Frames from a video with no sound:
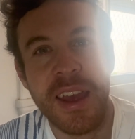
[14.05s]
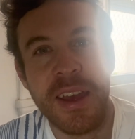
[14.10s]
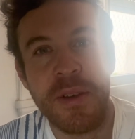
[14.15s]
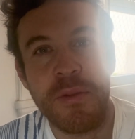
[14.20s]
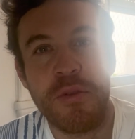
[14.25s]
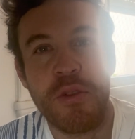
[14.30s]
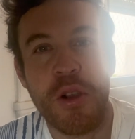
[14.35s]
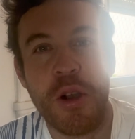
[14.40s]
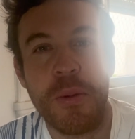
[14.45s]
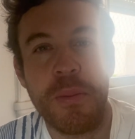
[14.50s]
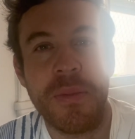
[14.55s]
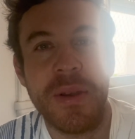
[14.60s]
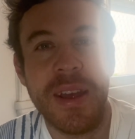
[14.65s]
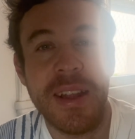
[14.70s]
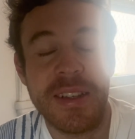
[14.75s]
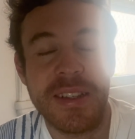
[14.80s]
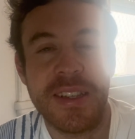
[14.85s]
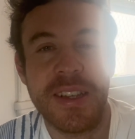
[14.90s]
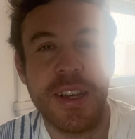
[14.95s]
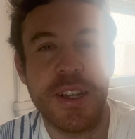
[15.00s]
from In
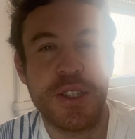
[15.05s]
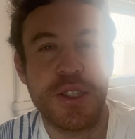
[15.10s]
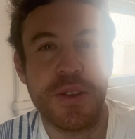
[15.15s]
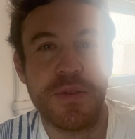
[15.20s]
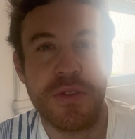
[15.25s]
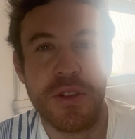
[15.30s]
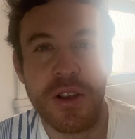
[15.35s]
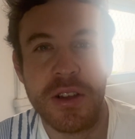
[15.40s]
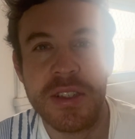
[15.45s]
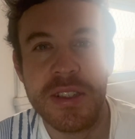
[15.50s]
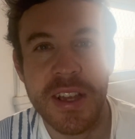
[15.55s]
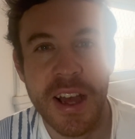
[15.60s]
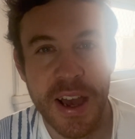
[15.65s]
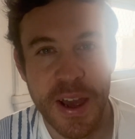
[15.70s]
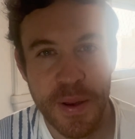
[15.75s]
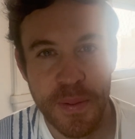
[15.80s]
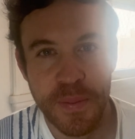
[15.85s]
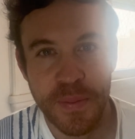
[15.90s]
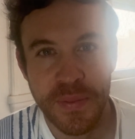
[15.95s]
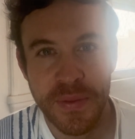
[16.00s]
Search of Lost
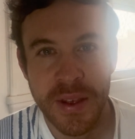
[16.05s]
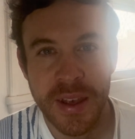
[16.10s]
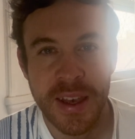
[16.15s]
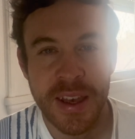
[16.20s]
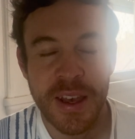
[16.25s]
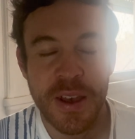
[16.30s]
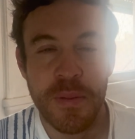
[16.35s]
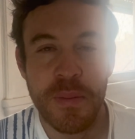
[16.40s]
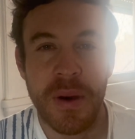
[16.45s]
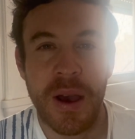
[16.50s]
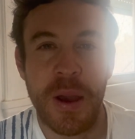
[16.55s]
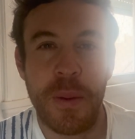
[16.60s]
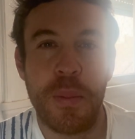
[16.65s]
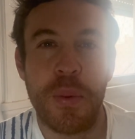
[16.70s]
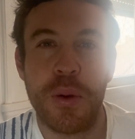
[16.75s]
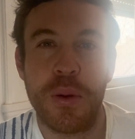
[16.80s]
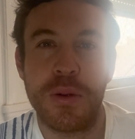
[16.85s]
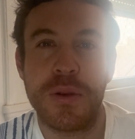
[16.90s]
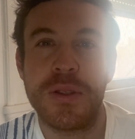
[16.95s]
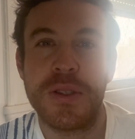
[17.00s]
Time by
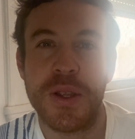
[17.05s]
Proust.